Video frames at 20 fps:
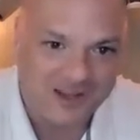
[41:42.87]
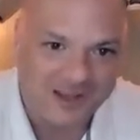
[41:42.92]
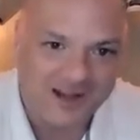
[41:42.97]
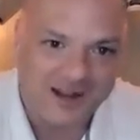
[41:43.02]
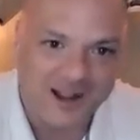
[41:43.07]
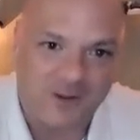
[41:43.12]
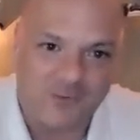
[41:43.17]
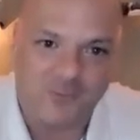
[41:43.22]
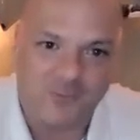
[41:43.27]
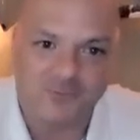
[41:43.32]

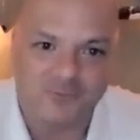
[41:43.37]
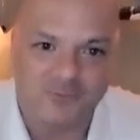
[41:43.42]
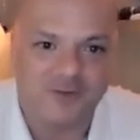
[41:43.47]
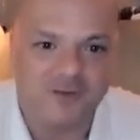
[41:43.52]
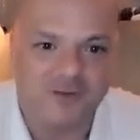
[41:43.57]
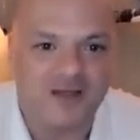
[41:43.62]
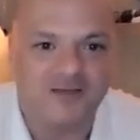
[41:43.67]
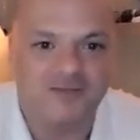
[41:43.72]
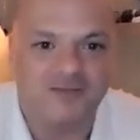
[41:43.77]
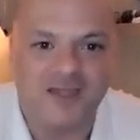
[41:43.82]
And I always would
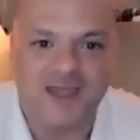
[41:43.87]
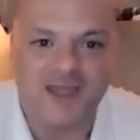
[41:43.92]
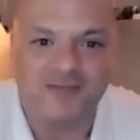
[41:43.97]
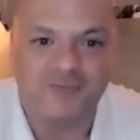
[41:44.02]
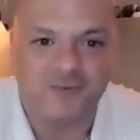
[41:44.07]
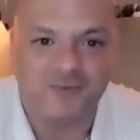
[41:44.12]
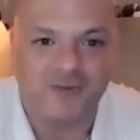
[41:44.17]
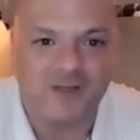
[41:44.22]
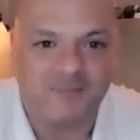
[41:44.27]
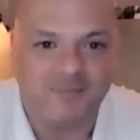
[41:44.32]
love to
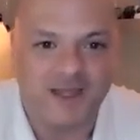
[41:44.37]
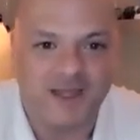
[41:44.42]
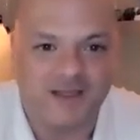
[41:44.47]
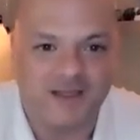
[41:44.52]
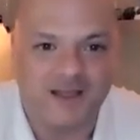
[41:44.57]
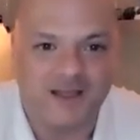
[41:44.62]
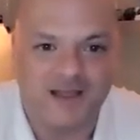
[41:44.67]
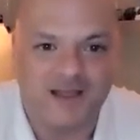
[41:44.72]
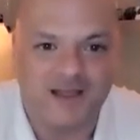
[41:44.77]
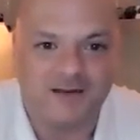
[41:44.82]
have you come
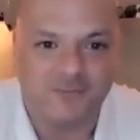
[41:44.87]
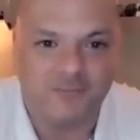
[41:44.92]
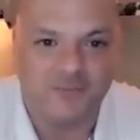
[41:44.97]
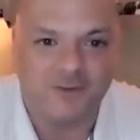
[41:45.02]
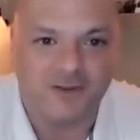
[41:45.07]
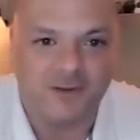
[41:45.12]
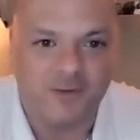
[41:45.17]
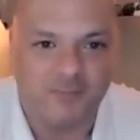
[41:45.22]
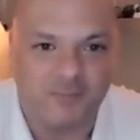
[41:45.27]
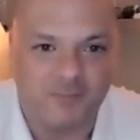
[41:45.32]
back on with
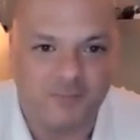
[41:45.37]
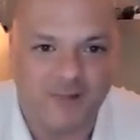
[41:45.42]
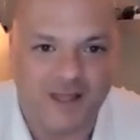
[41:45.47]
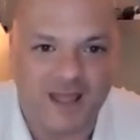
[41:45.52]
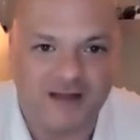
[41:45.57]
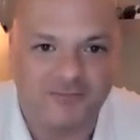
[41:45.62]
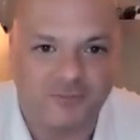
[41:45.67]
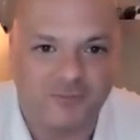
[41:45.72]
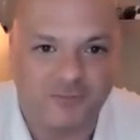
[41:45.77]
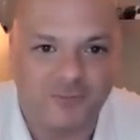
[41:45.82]
an open
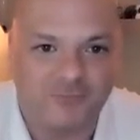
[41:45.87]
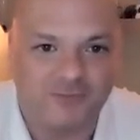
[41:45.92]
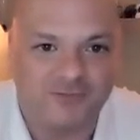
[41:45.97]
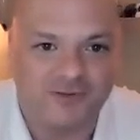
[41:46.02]
platform.